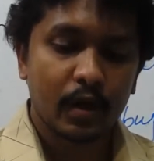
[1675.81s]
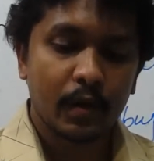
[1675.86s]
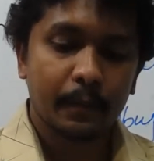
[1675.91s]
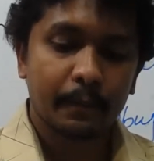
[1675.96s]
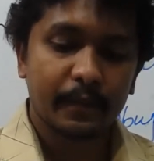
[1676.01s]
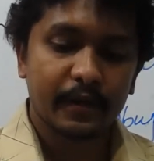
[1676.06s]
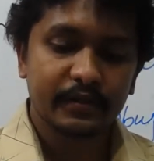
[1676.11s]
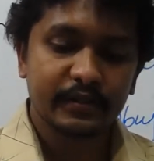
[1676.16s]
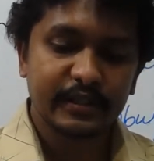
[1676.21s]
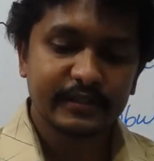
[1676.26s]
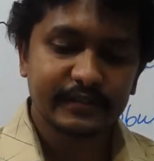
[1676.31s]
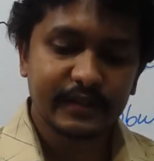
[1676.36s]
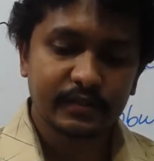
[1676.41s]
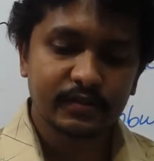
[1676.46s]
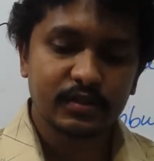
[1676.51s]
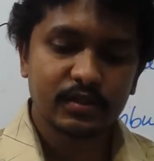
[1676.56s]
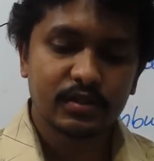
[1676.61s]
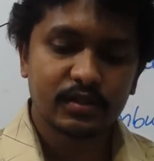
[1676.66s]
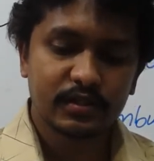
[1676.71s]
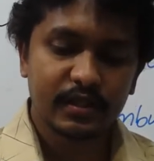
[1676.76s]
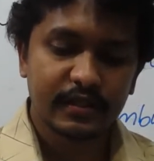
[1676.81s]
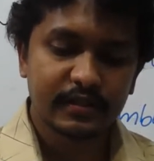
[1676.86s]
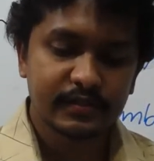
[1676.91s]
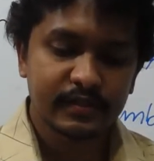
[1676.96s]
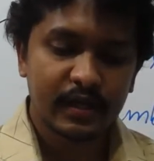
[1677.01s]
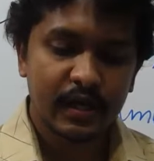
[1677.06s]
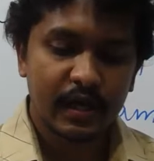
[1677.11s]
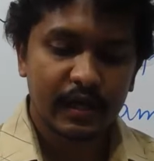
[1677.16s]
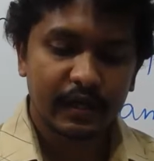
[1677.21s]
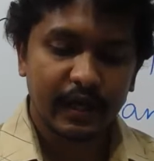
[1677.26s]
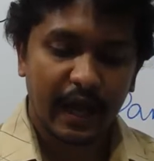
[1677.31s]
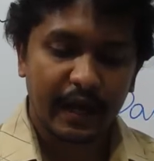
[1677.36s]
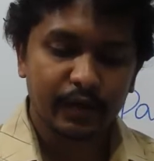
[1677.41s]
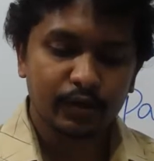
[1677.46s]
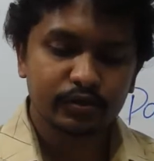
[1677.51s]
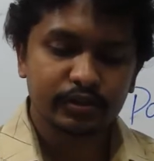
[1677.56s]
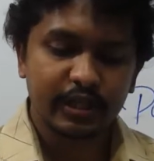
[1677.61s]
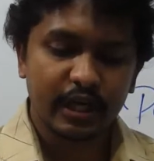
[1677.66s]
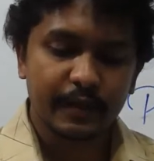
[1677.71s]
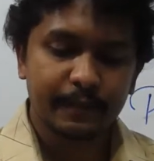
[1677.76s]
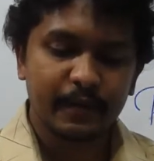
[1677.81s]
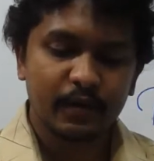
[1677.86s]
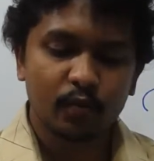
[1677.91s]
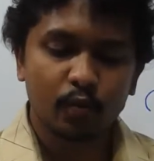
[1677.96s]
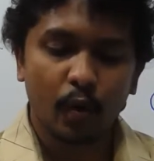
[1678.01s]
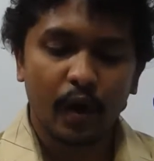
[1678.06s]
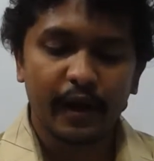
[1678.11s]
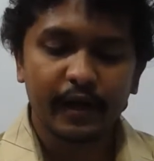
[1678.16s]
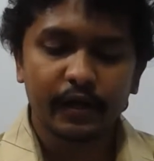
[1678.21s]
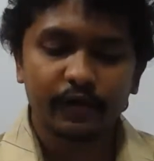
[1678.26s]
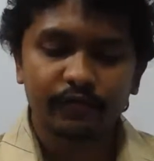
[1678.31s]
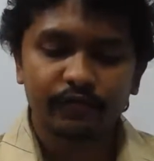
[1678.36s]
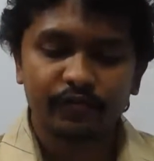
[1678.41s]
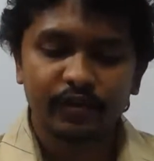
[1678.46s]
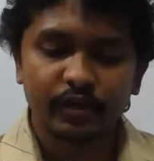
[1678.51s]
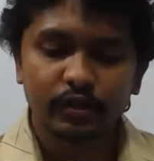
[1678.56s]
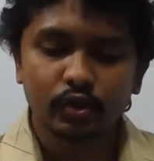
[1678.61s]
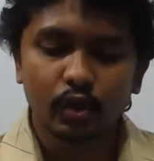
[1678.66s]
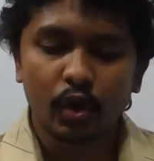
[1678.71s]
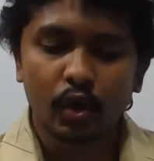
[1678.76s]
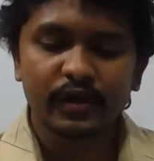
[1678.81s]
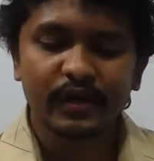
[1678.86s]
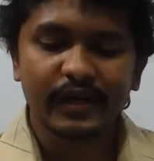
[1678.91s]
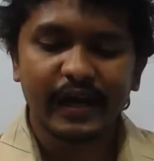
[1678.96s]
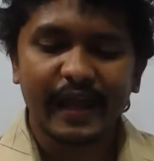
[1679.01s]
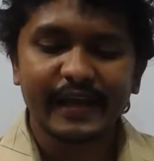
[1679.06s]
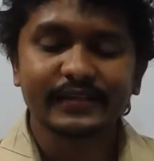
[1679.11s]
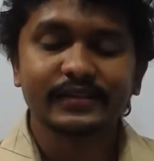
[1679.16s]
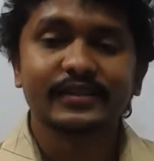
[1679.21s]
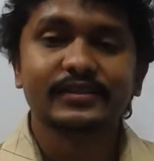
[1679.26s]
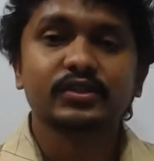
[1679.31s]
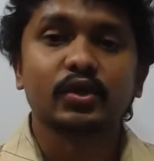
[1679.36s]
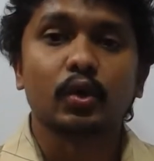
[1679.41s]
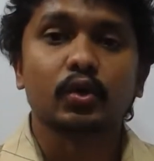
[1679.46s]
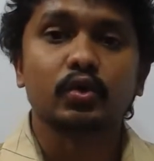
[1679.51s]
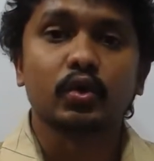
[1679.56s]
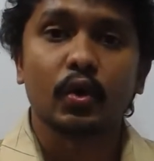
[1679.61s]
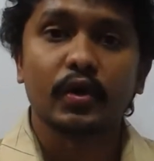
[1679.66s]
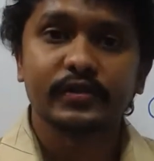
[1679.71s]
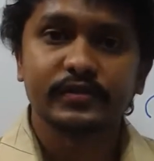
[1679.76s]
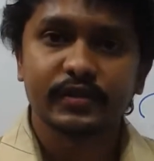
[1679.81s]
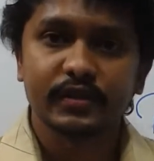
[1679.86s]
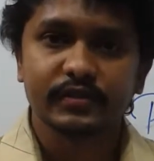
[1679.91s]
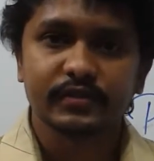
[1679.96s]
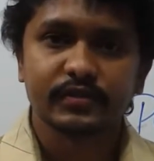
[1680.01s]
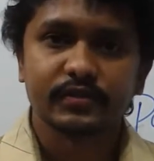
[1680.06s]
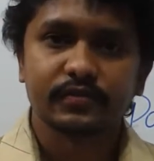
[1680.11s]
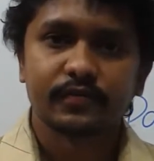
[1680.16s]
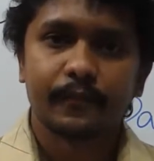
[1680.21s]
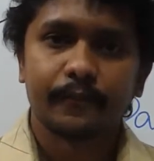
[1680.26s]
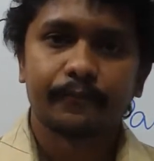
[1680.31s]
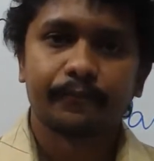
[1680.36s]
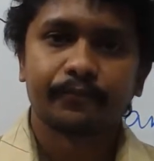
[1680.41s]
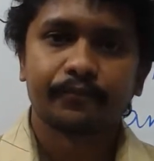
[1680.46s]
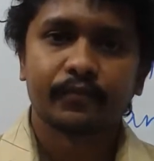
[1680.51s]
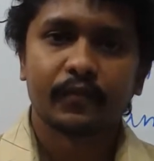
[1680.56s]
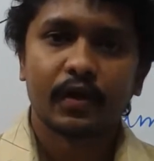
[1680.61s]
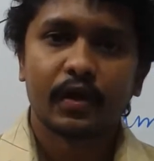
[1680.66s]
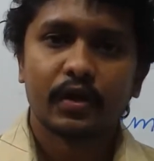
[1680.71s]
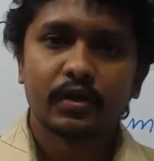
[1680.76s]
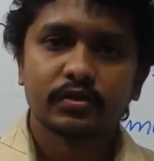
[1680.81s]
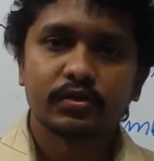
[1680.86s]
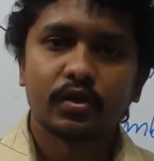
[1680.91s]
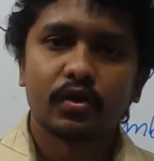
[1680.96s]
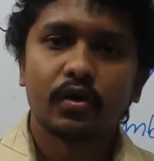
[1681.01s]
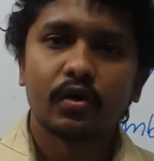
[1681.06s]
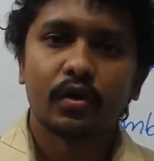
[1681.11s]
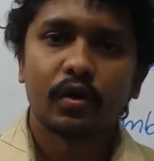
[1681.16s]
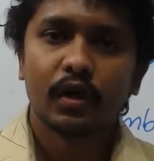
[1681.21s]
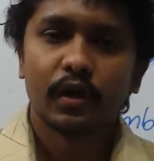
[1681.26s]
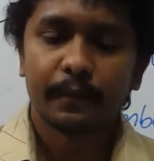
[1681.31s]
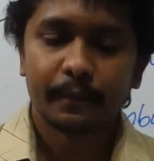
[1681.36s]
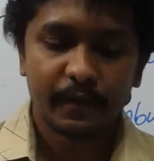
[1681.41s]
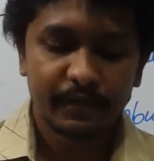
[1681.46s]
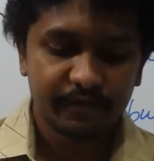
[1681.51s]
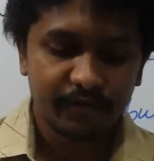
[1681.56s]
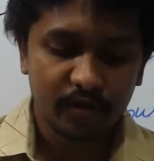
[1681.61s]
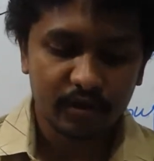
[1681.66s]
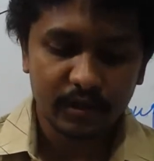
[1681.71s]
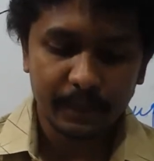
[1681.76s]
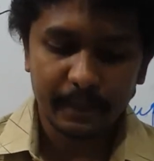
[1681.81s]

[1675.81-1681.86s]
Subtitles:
Brothers and sisters, can you tell me why we don't like the tortoises? So, before the